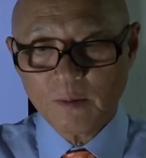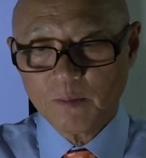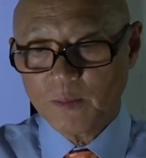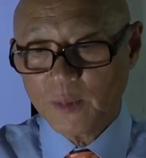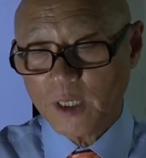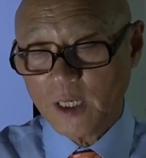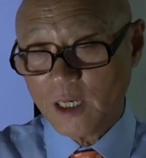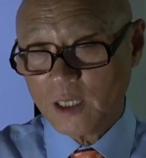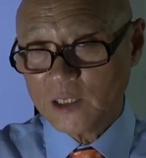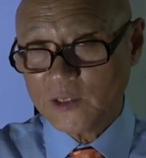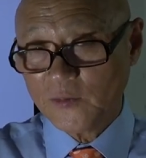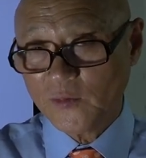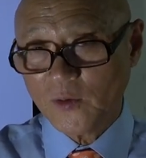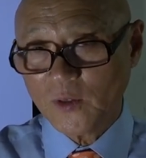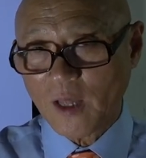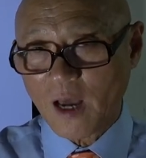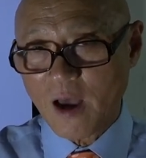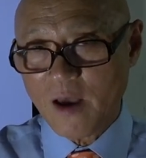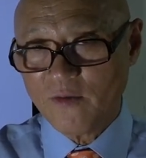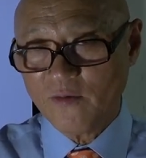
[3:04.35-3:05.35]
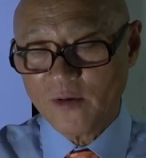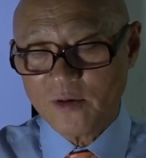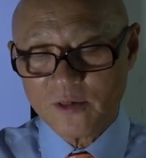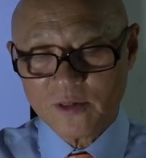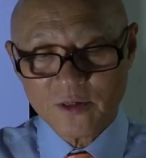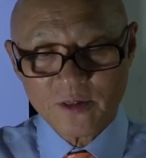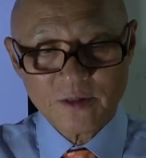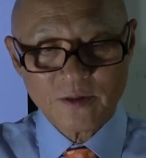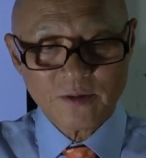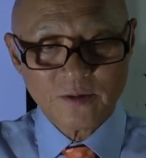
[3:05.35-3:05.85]
But as for
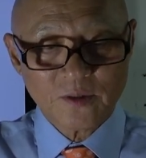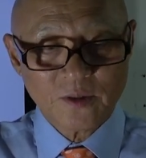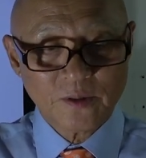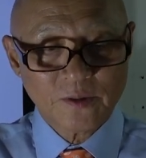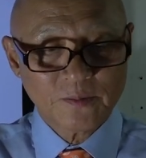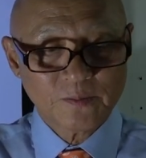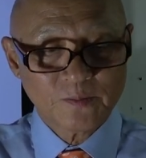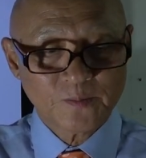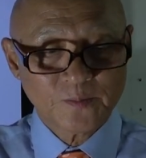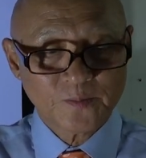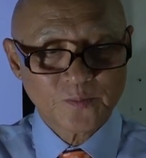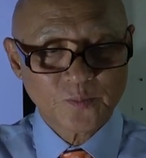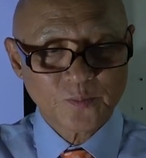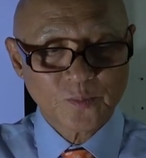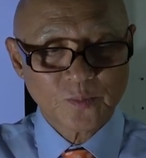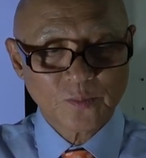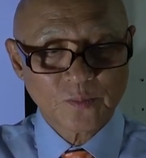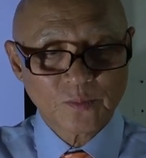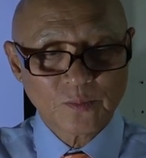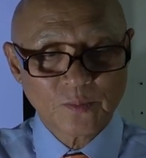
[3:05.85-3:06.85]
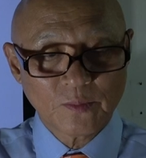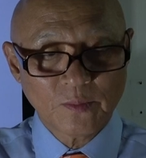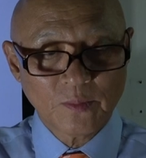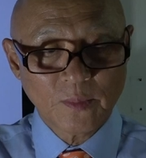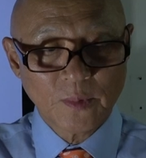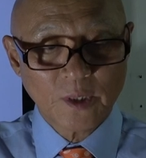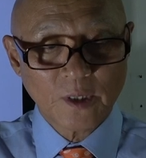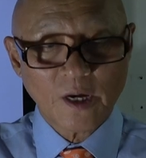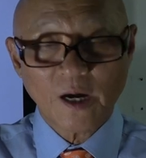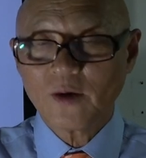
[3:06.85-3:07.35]
divers,
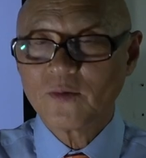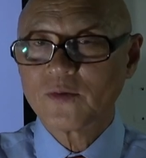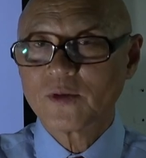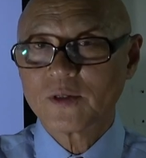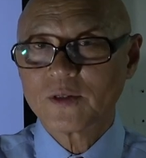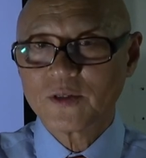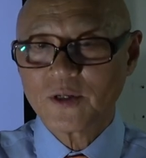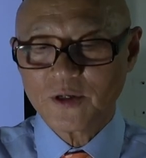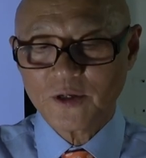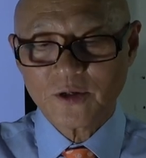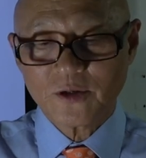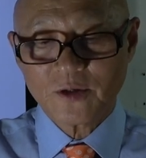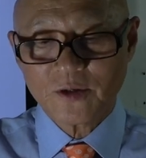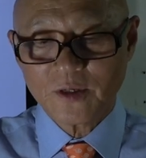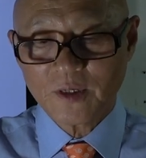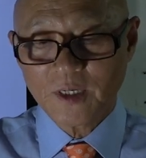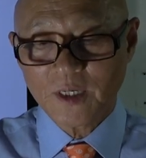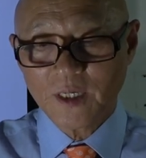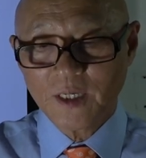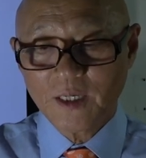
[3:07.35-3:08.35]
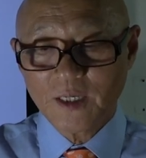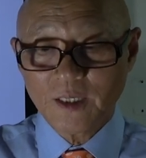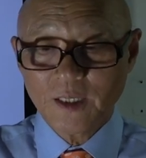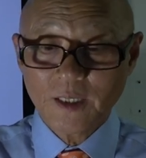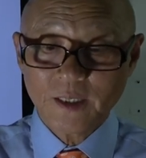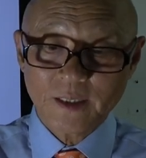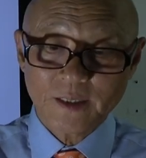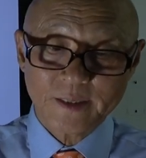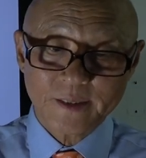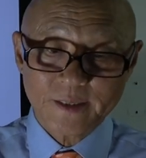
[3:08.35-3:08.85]
diver's ear
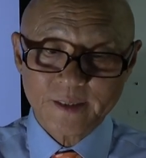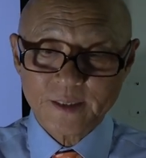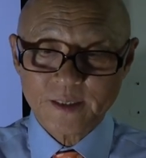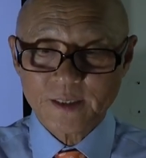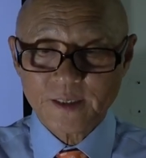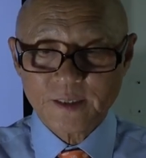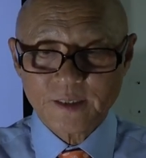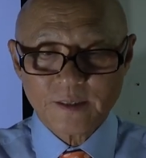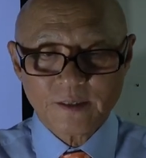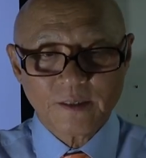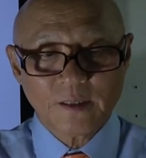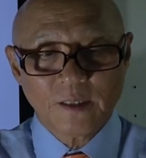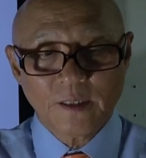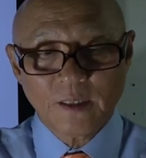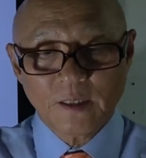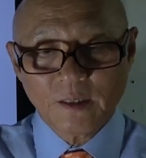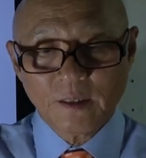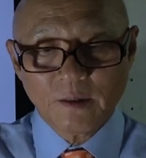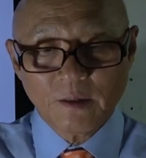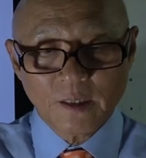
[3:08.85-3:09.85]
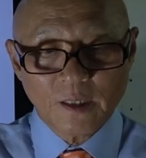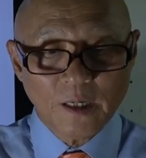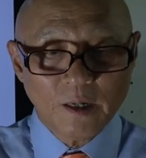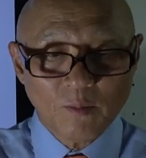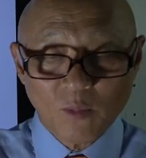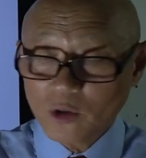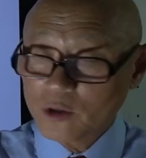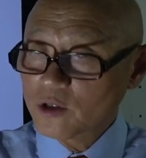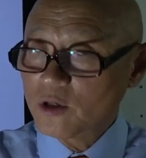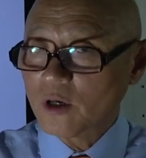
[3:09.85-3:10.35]
is
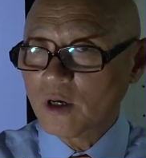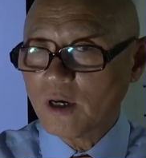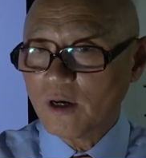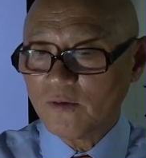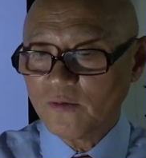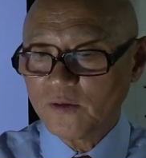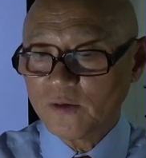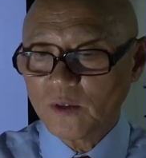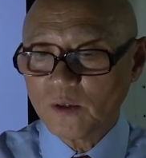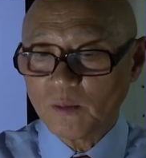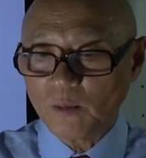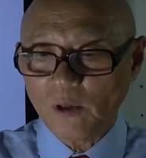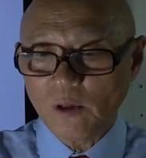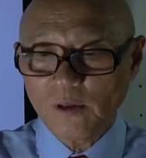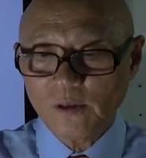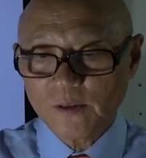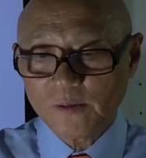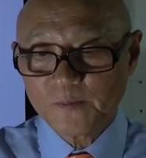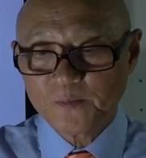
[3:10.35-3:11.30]
most comfortable.